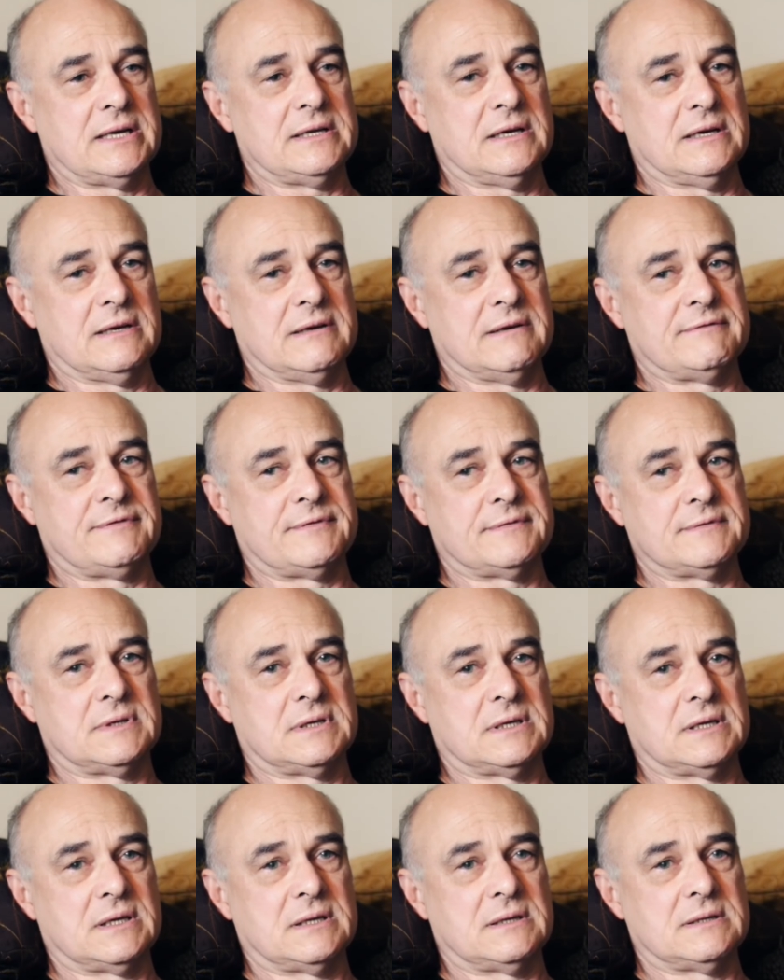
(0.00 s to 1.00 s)
of
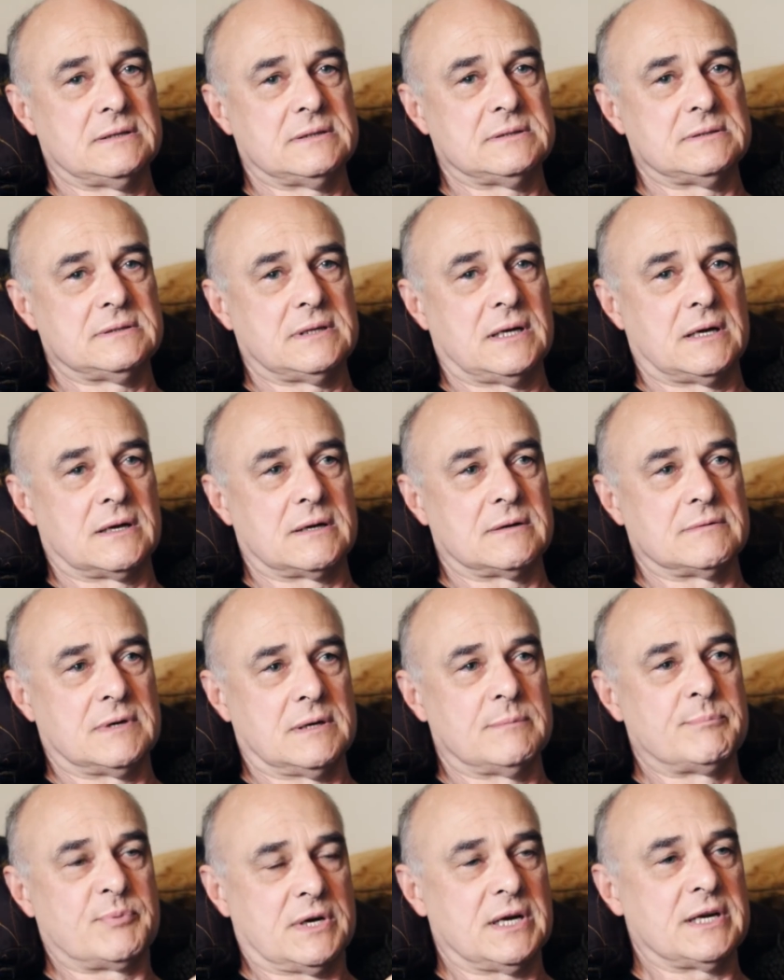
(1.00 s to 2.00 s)
our
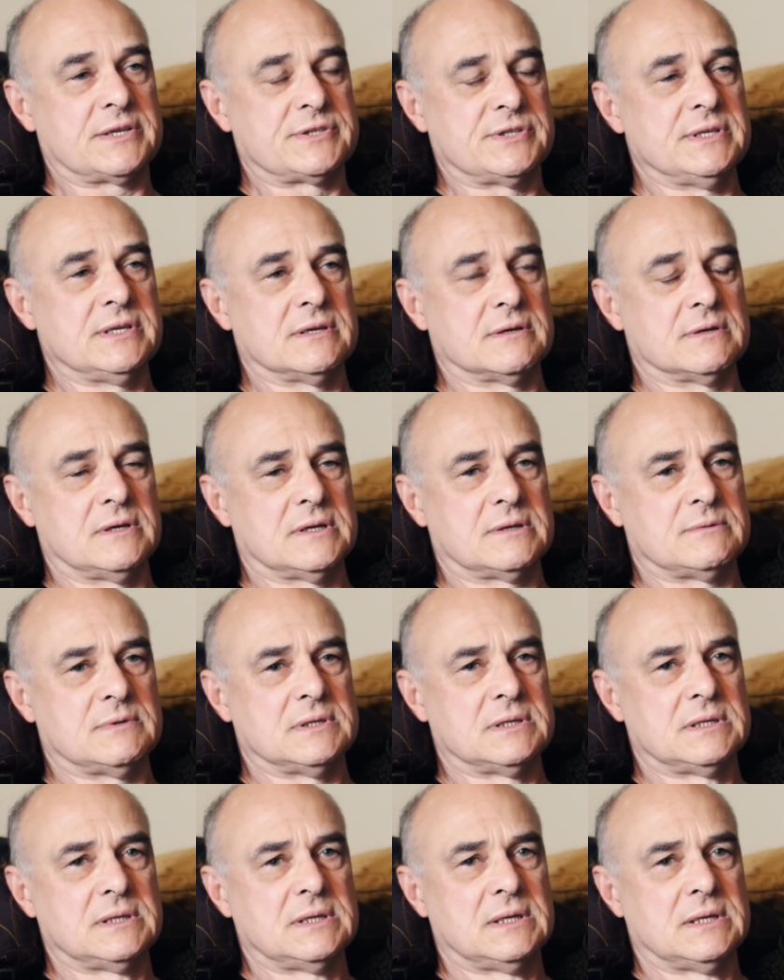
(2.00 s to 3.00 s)
production here in Ottawa,
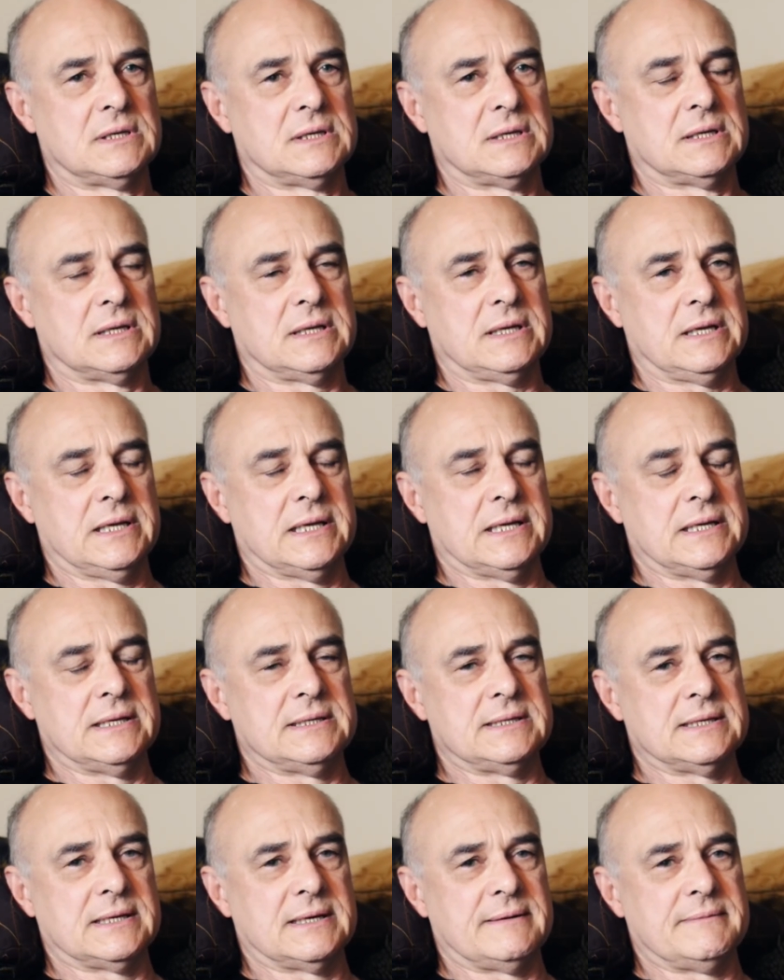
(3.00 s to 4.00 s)

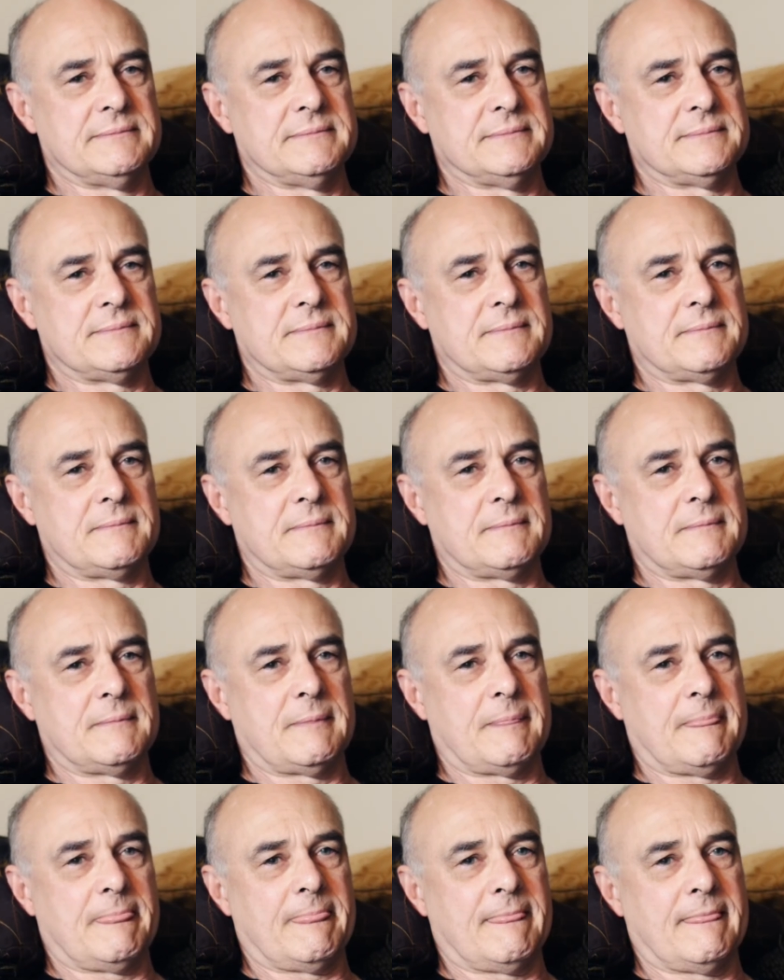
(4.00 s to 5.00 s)
and
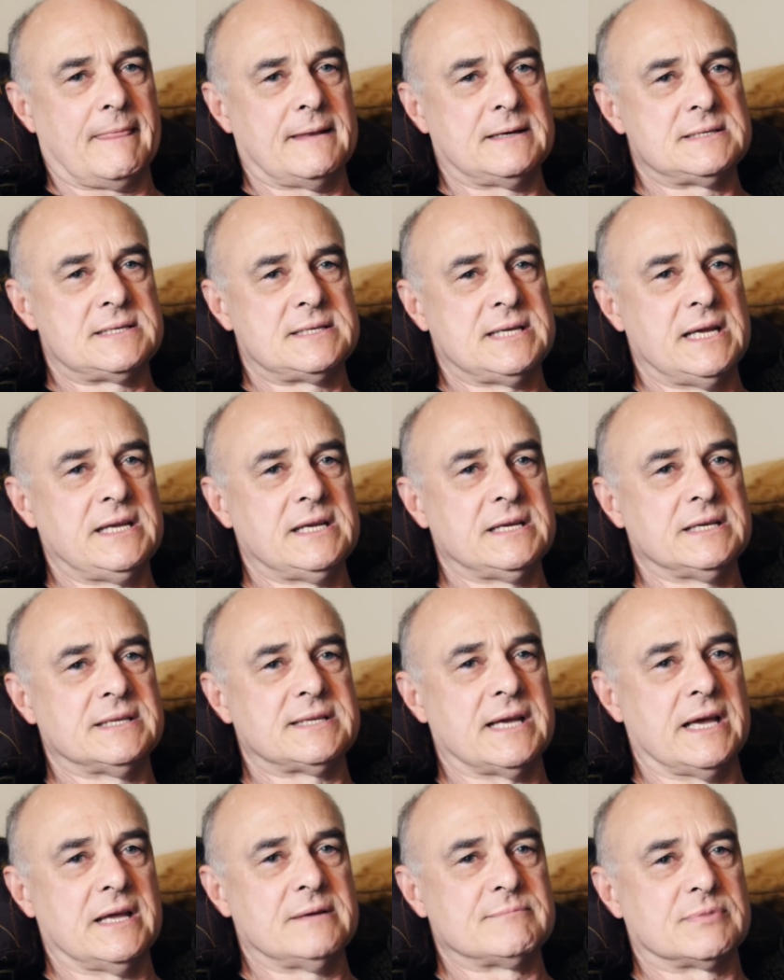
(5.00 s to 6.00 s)
taking it
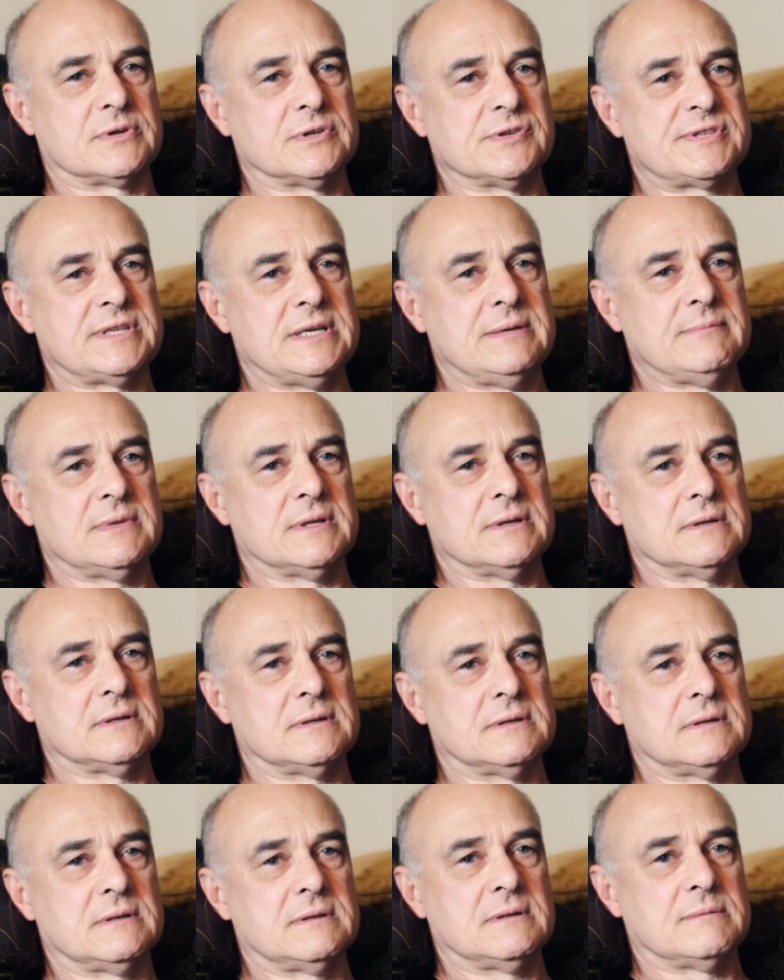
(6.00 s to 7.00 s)
to Edinburgh seemed
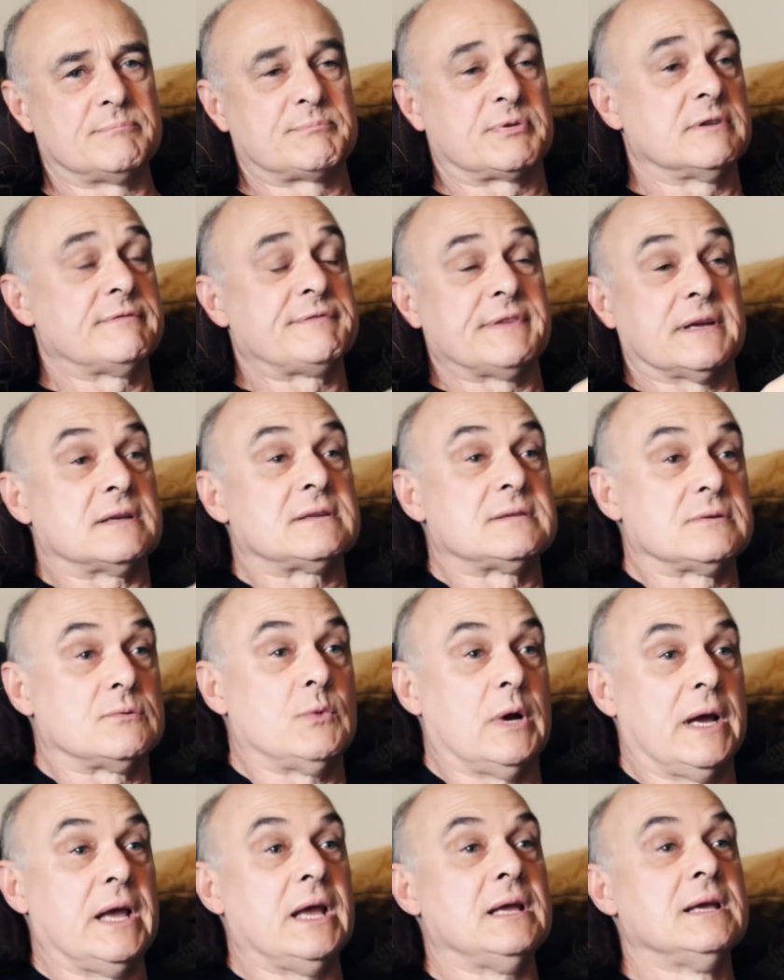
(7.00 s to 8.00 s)
the perfect
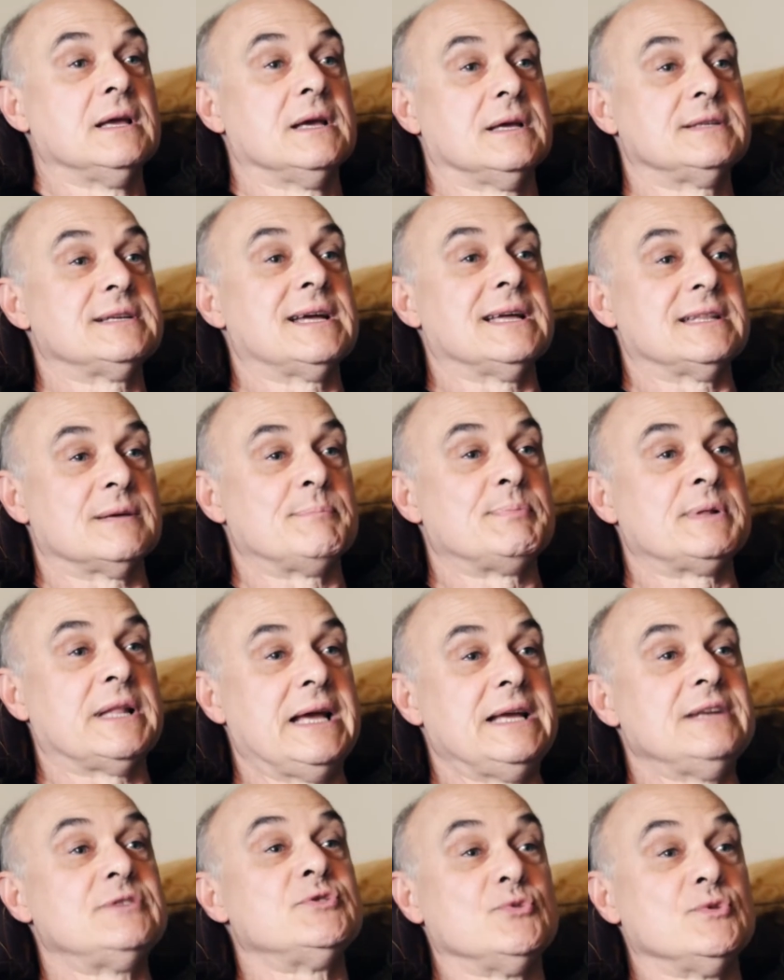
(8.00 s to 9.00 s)
way to get the
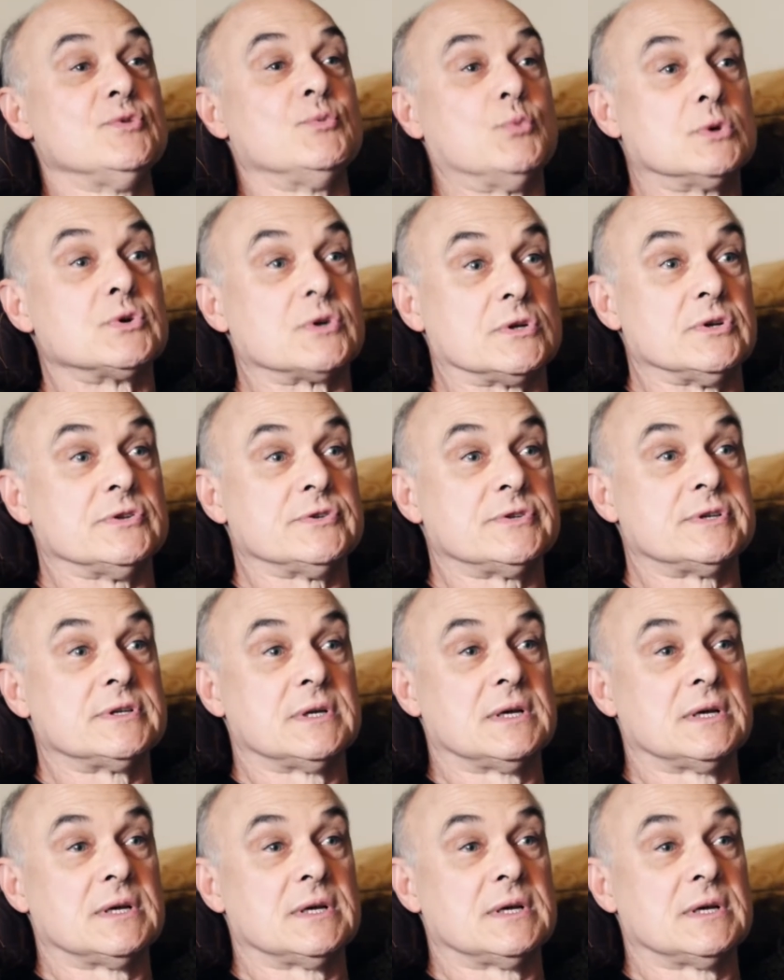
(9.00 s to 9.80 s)
play to the world.